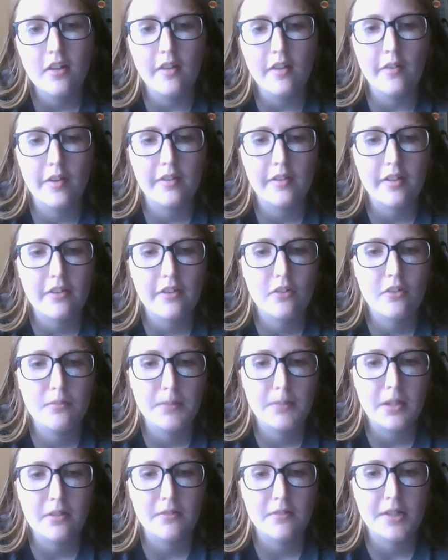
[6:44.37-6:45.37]
And it got to
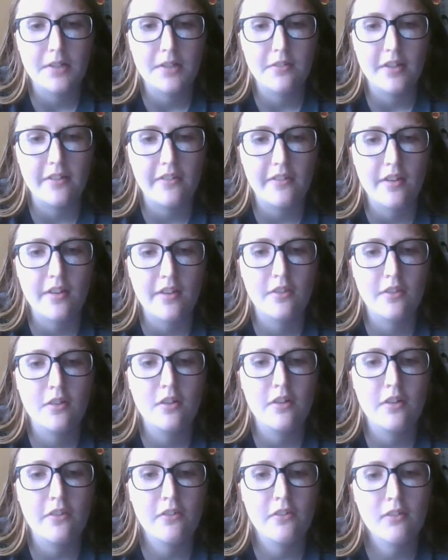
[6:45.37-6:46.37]
be around like
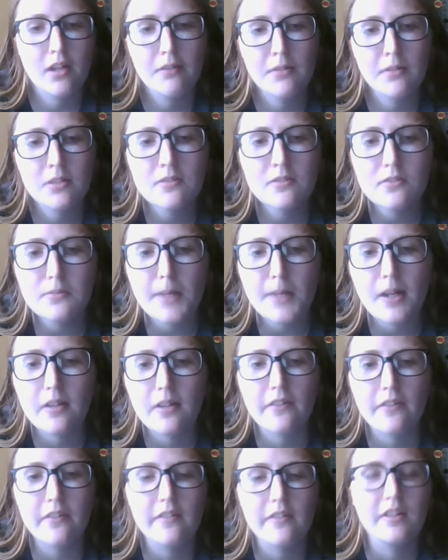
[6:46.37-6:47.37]
10:30, so I went over by
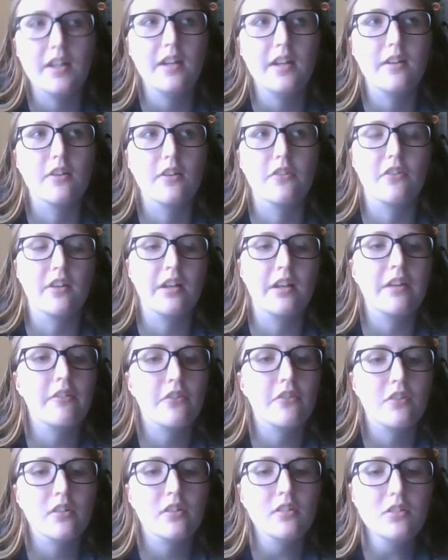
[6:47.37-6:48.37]
the stairs and I
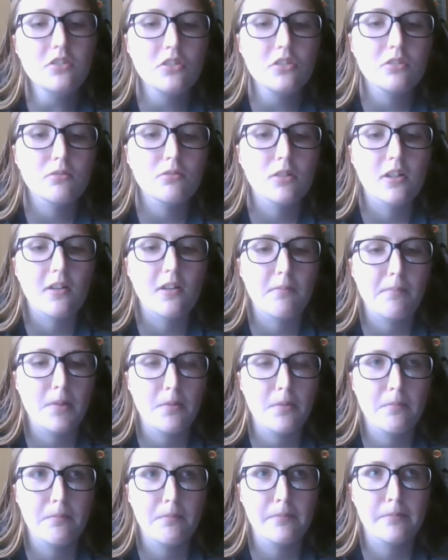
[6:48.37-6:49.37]
was gonna go up,
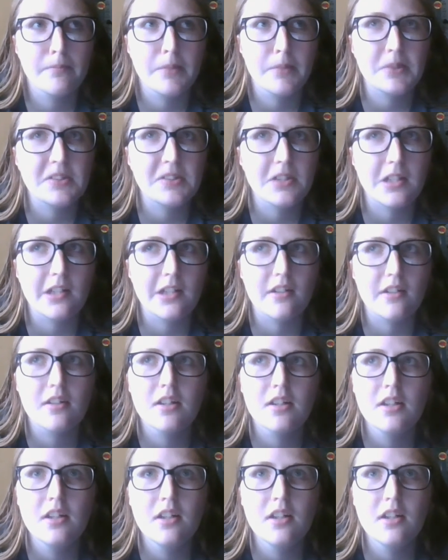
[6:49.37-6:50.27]
but like